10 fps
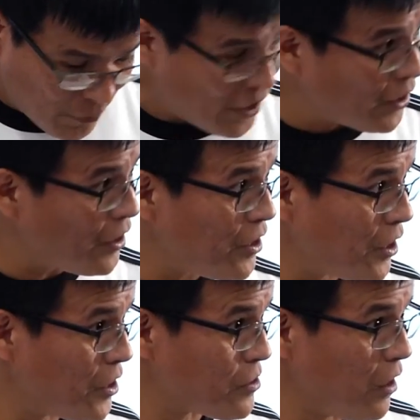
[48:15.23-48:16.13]
Being
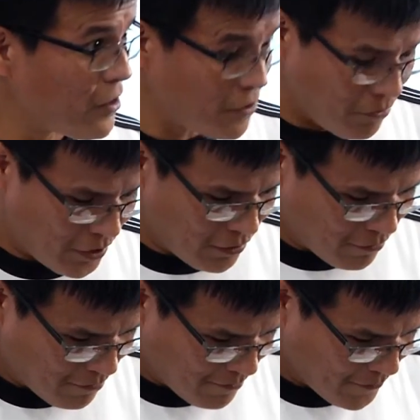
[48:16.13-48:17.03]
Indian is also
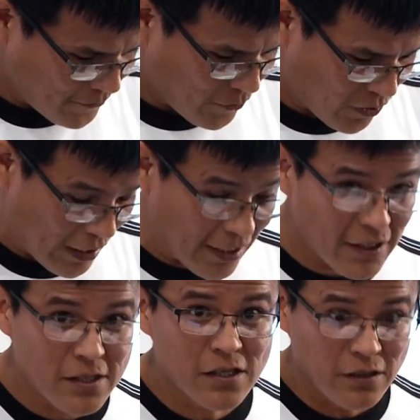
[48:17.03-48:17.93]
in. That
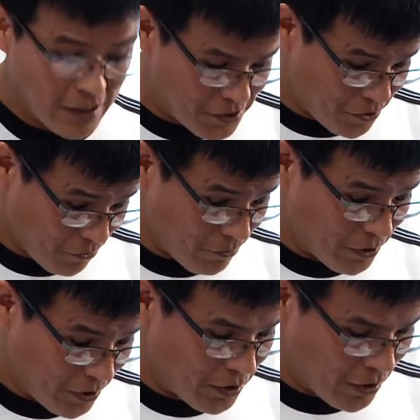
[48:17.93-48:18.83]
is, unless you're
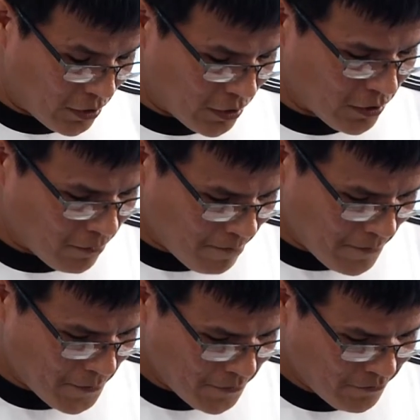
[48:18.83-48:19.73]
really an
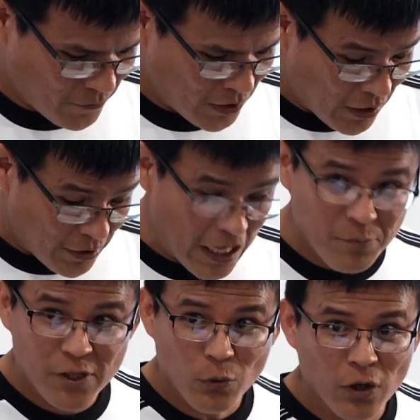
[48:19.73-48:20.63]
Indian,
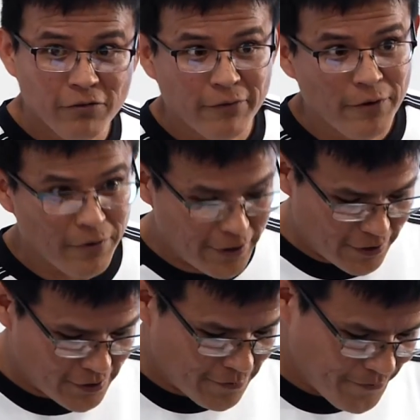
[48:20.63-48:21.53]
namely one from the
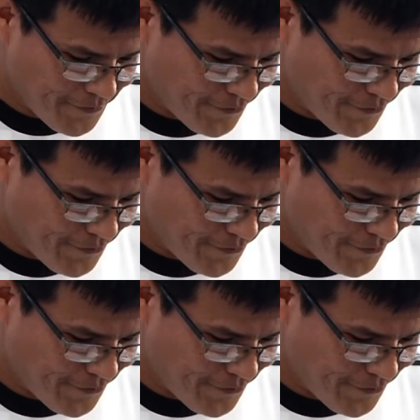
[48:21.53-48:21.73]
rez.